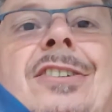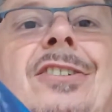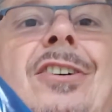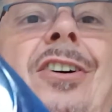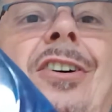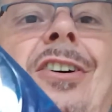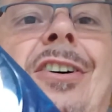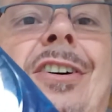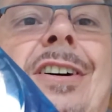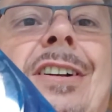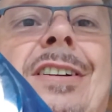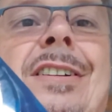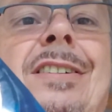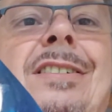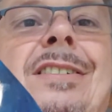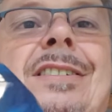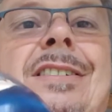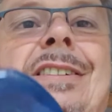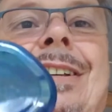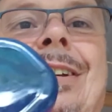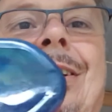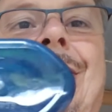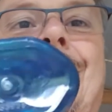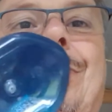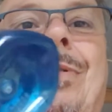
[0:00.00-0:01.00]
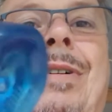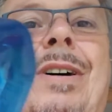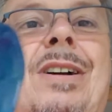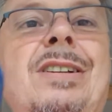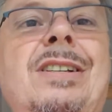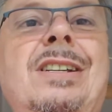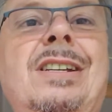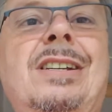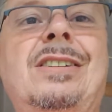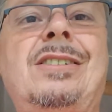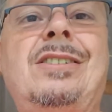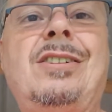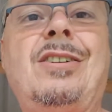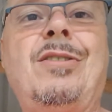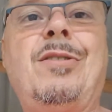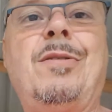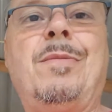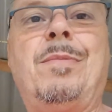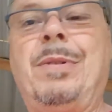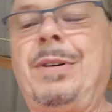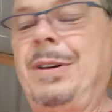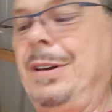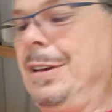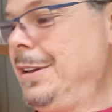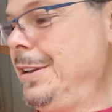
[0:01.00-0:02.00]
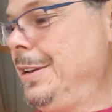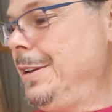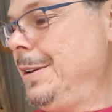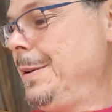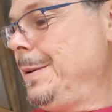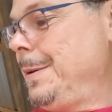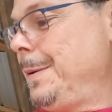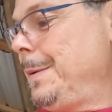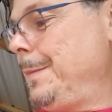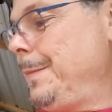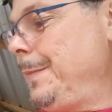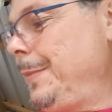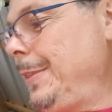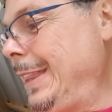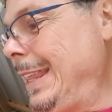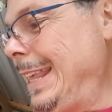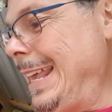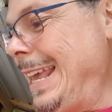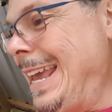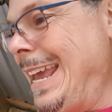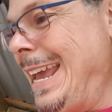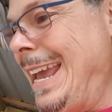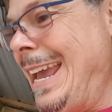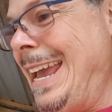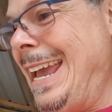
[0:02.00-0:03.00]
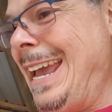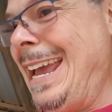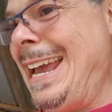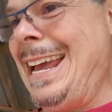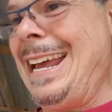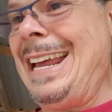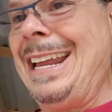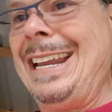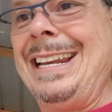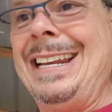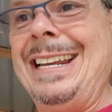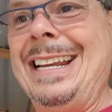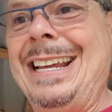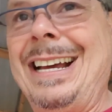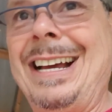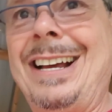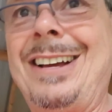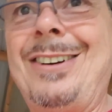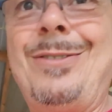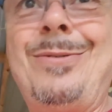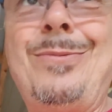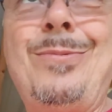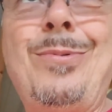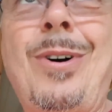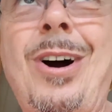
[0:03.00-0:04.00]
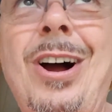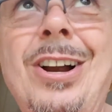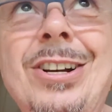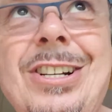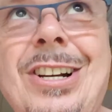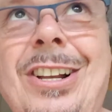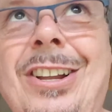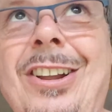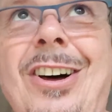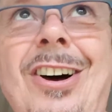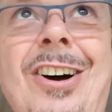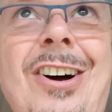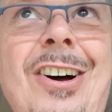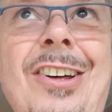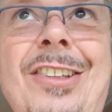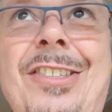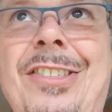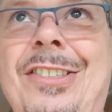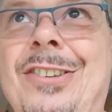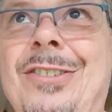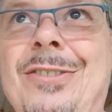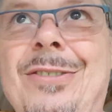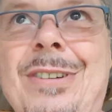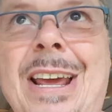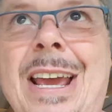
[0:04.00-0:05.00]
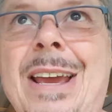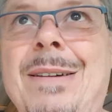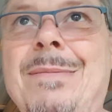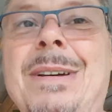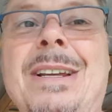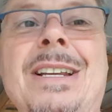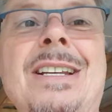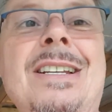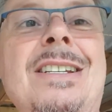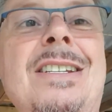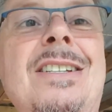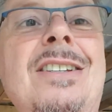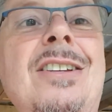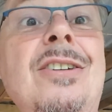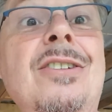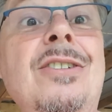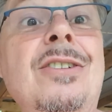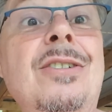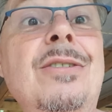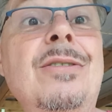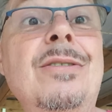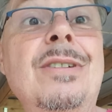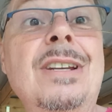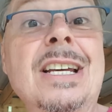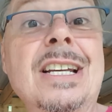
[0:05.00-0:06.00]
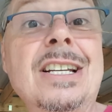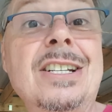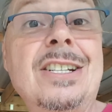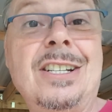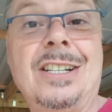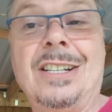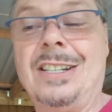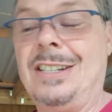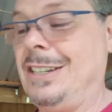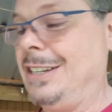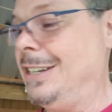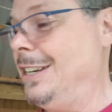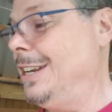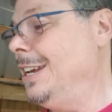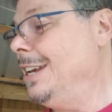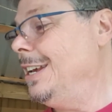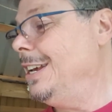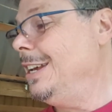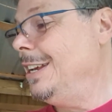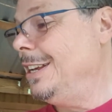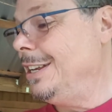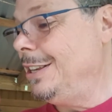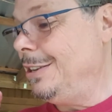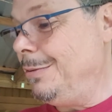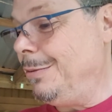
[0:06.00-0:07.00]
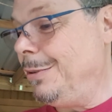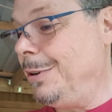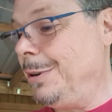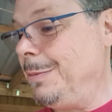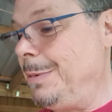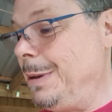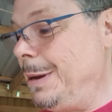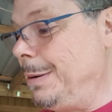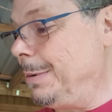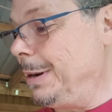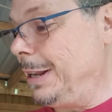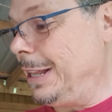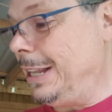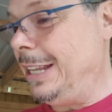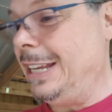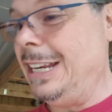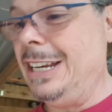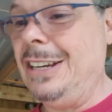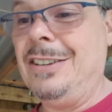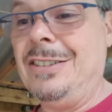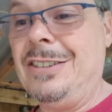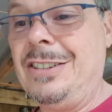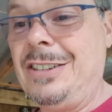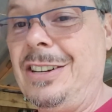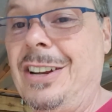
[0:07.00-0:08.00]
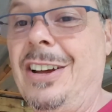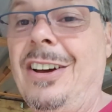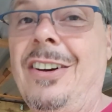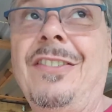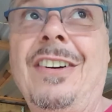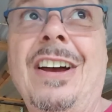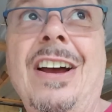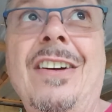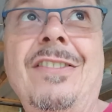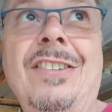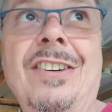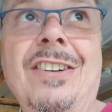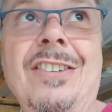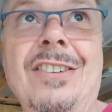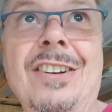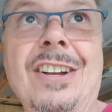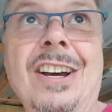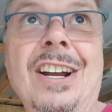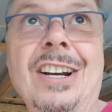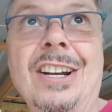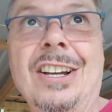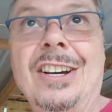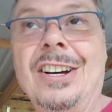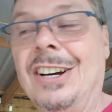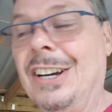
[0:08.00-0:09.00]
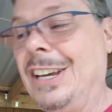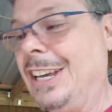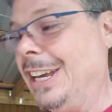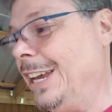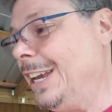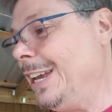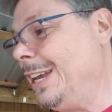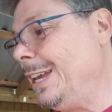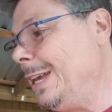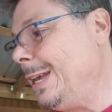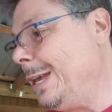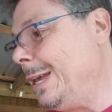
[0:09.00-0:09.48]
Dawn dishwashing soap, and a washcloth, you name it, to do dishes. You want to be able to clean your stuff after you're done cooking,